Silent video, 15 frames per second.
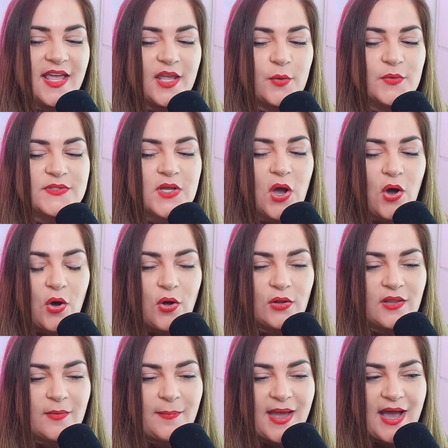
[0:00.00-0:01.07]
it was
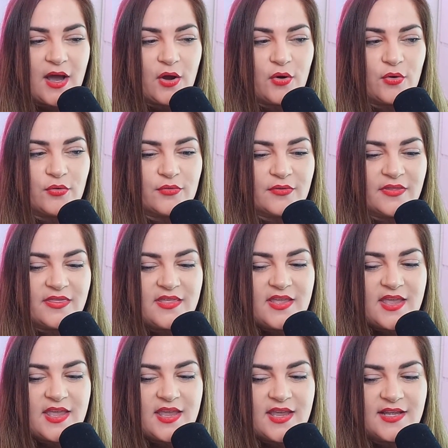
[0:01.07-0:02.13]
all about
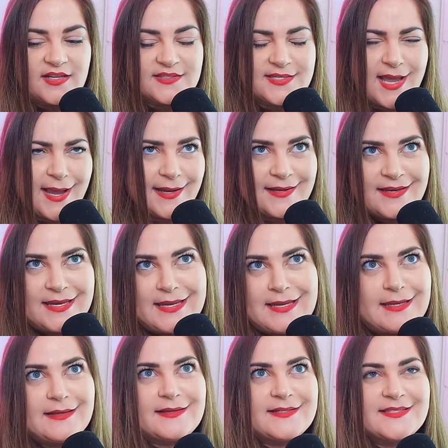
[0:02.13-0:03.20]
the
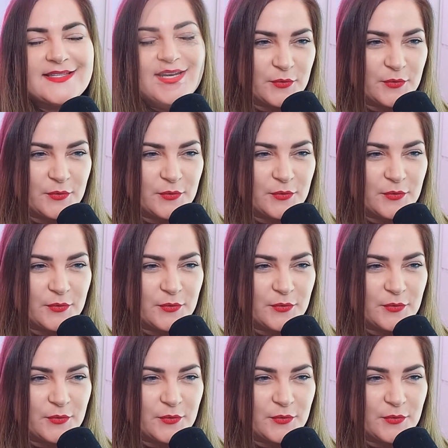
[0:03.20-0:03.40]
techniques.